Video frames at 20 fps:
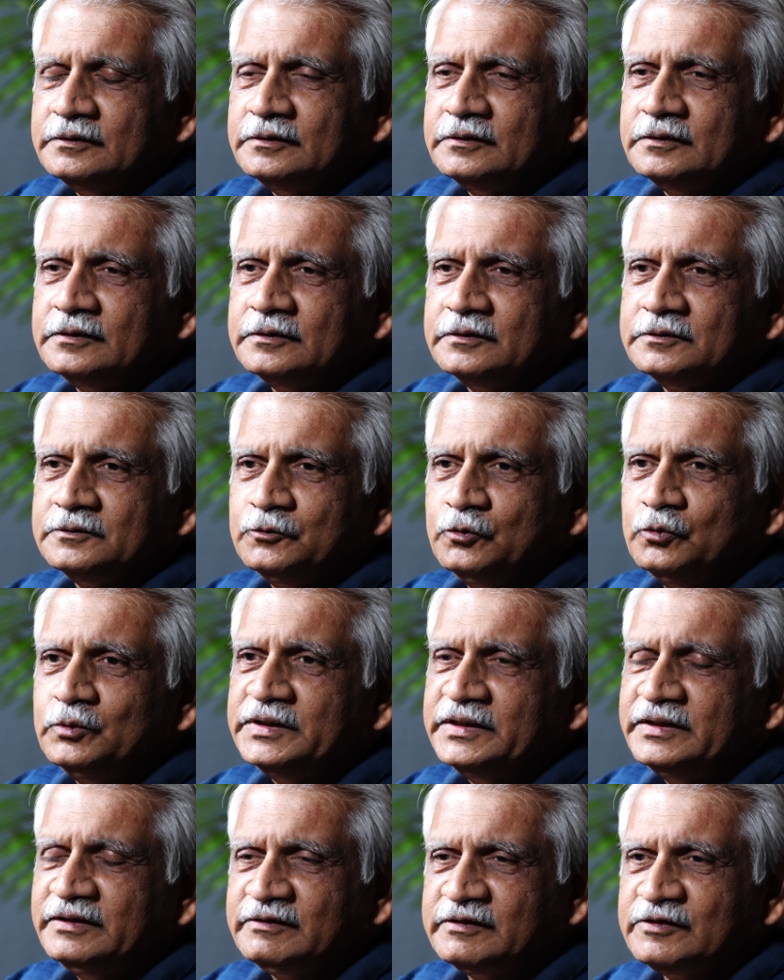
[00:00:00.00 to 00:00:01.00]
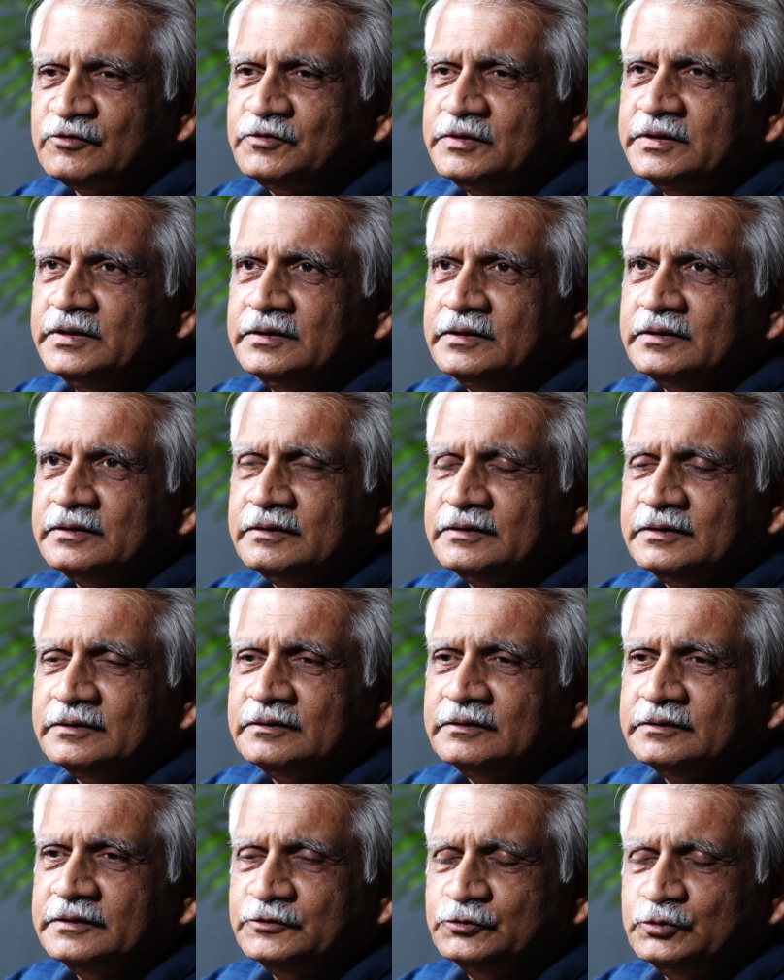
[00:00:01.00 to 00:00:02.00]
uh, who are interested in
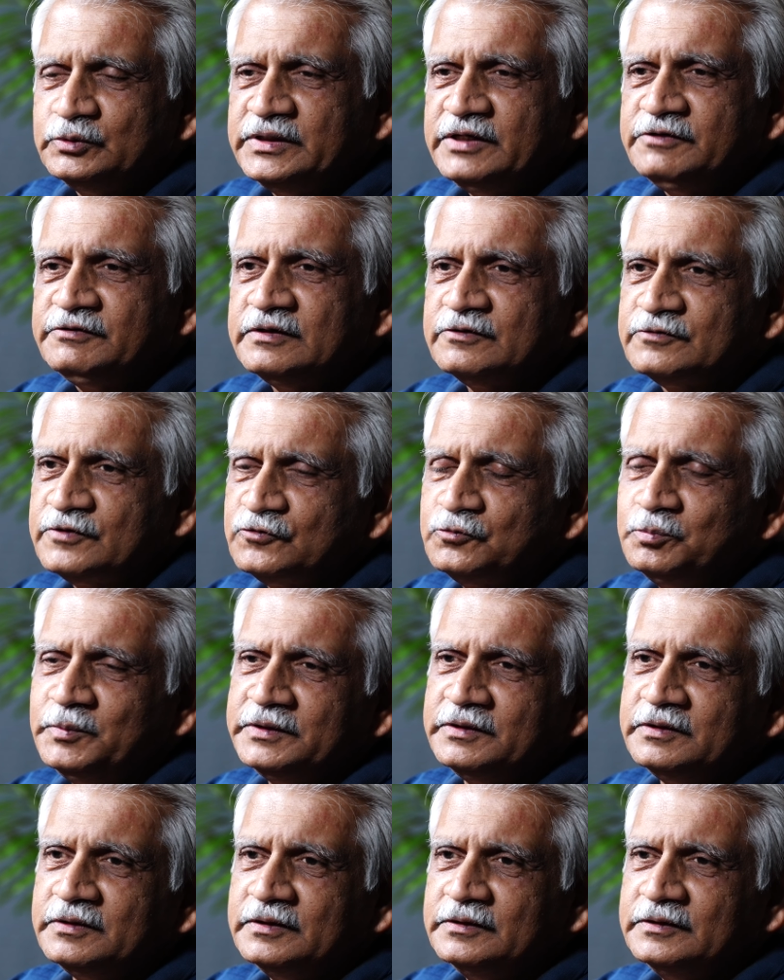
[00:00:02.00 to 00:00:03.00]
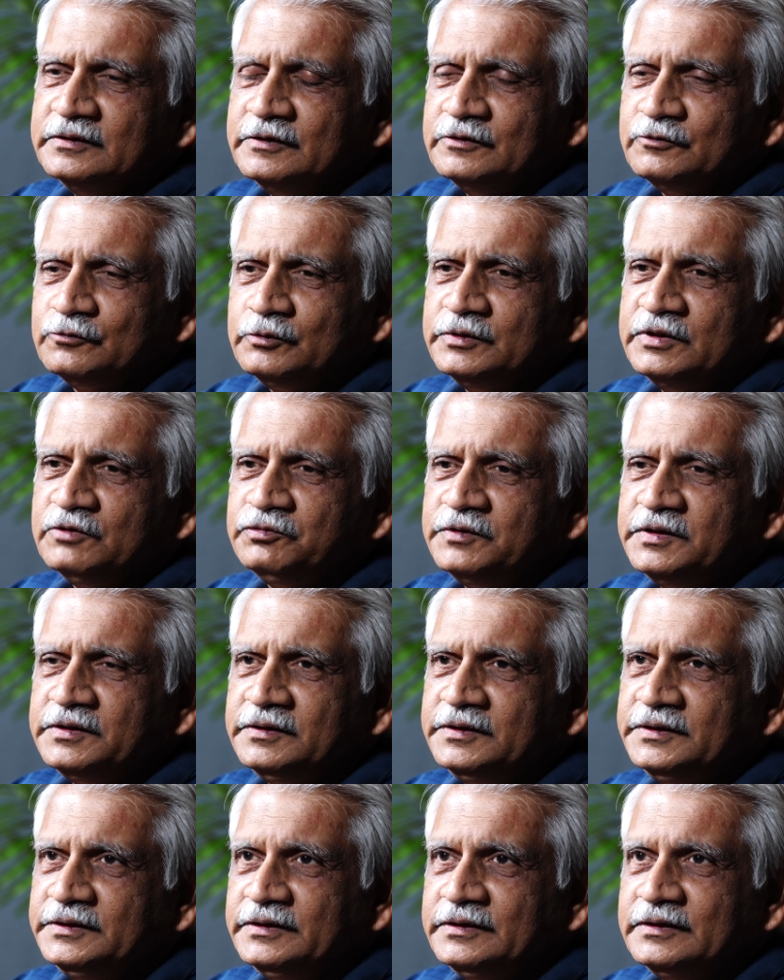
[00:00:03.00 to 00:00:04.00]
educational assessment should
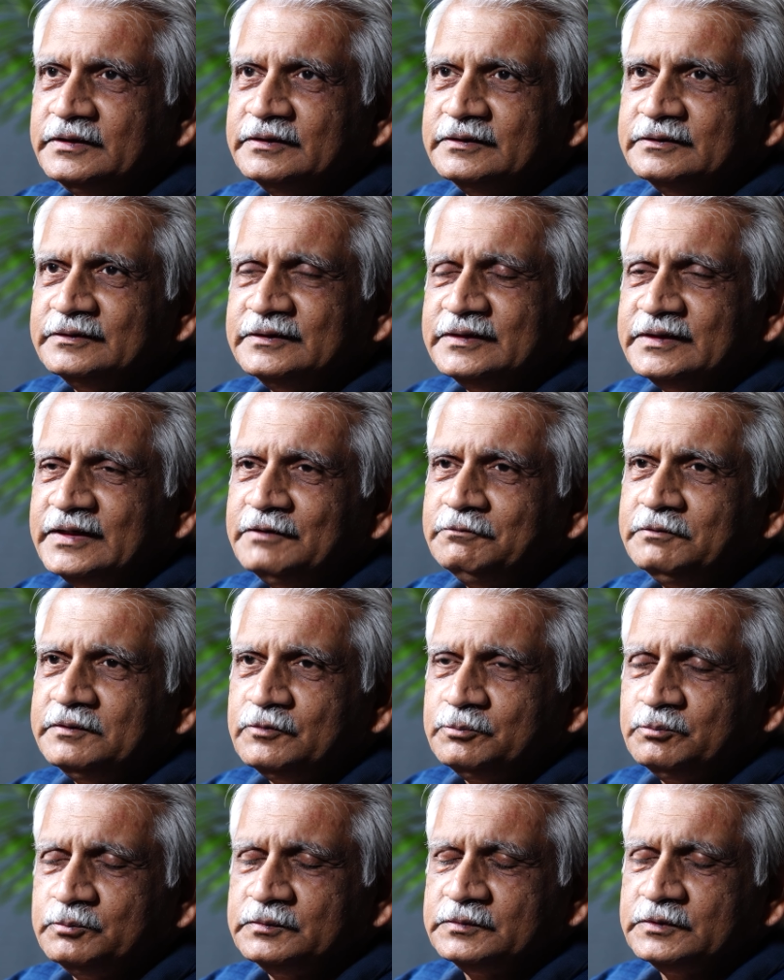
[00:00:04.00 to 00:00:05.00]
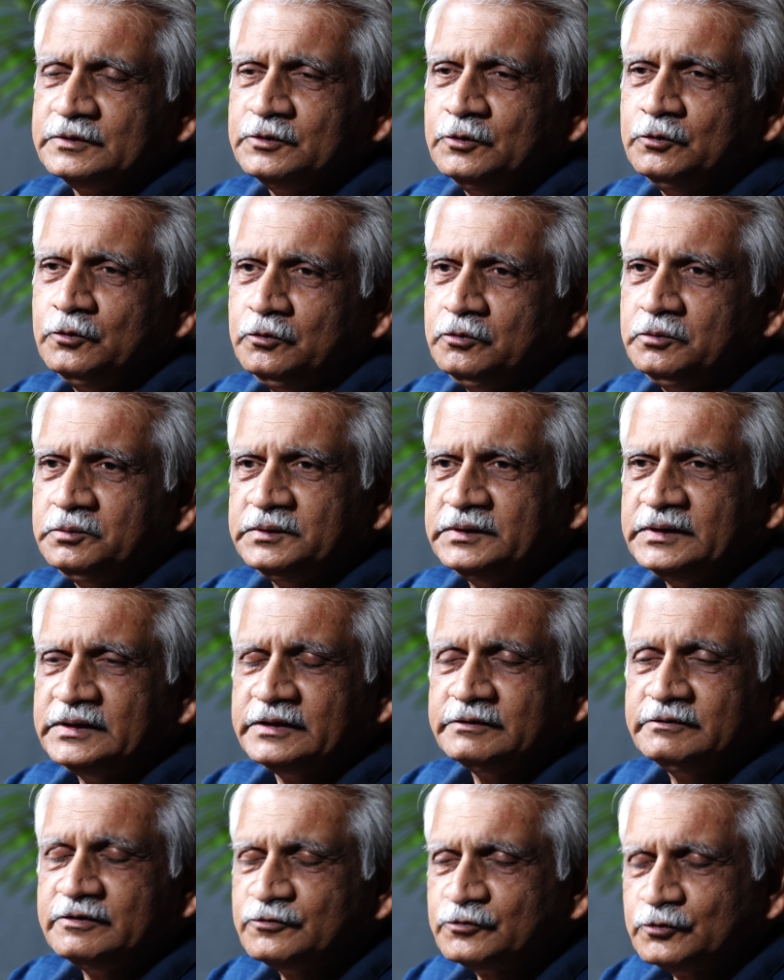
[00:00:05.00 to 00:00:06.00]
definitely have a go
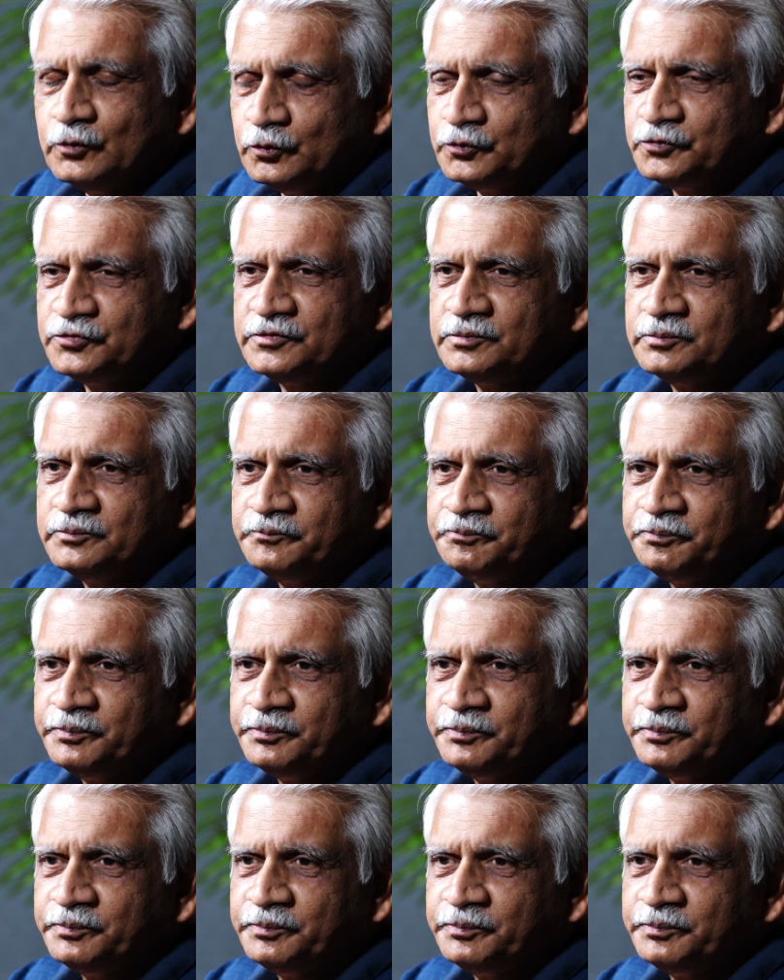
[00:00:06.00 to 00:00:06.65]
at this course.